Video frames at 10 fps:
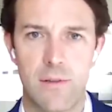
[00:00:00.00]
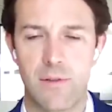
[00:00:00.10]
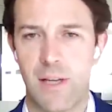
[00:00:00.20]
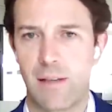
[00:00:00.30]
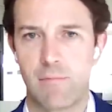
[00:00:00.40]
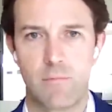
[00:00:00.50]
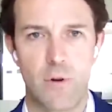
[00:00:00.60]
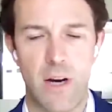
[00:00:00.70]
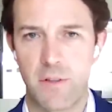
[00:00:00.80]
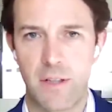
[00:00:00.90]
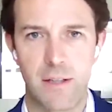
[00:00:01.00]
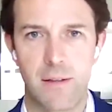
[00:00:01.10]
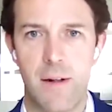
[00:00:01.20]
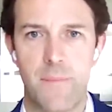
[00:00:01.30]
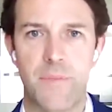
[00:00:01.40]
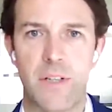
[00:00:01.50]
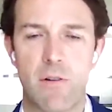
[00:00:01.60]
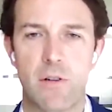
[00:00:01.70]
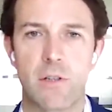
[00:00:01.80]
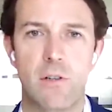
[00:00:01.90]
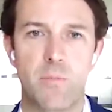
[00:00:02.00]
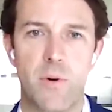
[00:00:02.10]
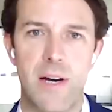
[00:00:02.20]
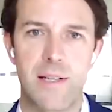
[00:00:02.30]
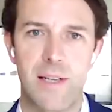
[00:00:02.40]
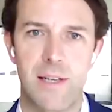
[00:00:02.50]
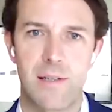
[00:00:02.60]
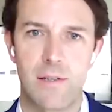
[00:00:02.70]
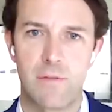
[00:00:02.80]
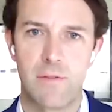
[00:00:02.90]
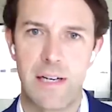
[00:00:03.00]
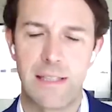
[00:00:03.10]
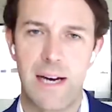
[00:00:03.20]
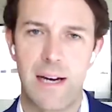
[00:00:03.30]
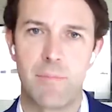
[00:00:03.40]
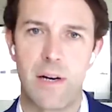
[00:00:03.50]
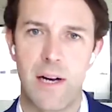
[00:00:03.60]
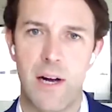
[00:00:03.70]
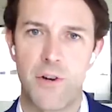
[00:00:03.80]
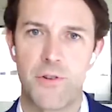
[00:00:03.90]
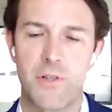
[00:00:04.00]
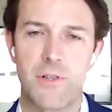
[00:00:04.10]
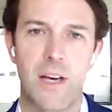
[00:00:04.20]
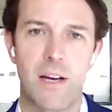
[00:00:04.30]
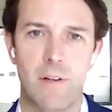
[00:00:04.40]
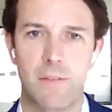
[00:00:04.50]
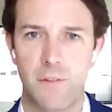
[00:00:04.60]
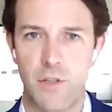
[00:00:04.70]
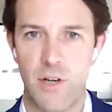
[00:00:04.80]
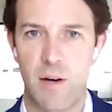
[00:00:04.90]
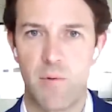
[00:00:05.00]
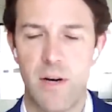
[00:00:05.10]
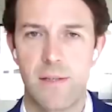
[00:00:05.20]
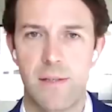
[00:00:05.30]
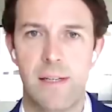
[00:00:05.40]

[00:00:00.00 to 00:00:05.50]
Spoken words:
So take whatever the current gold price is and divide that by 100 and you get roughly the share price.